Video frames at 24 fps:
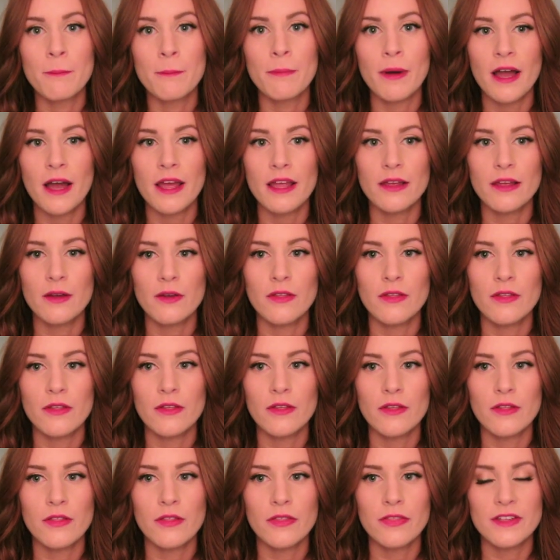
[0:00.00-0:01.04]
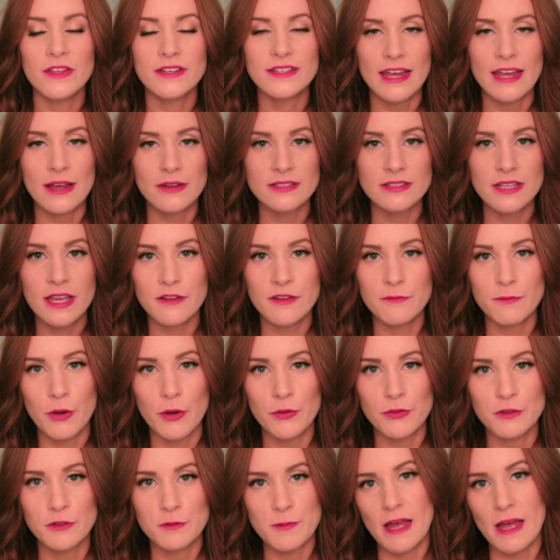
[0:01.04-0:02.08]
but the downside of
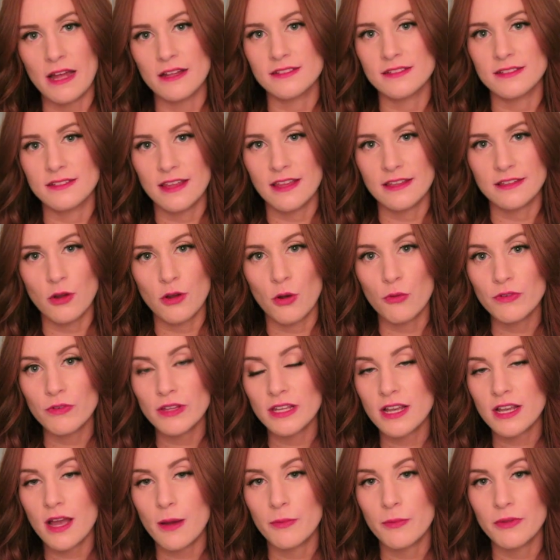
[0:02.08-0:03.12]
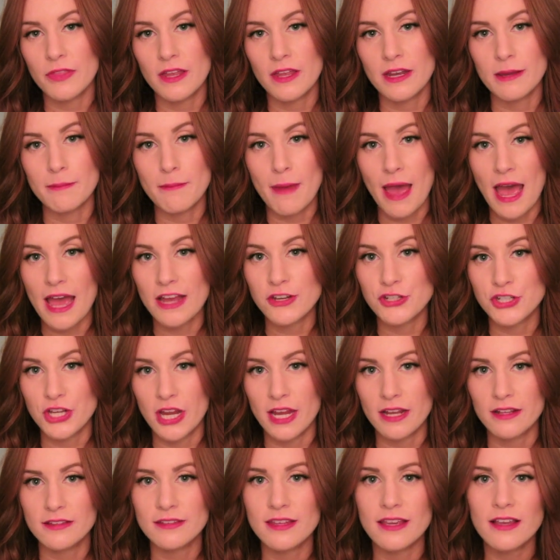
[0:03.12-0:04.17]
both those palettes is they don't really come with any matte shades.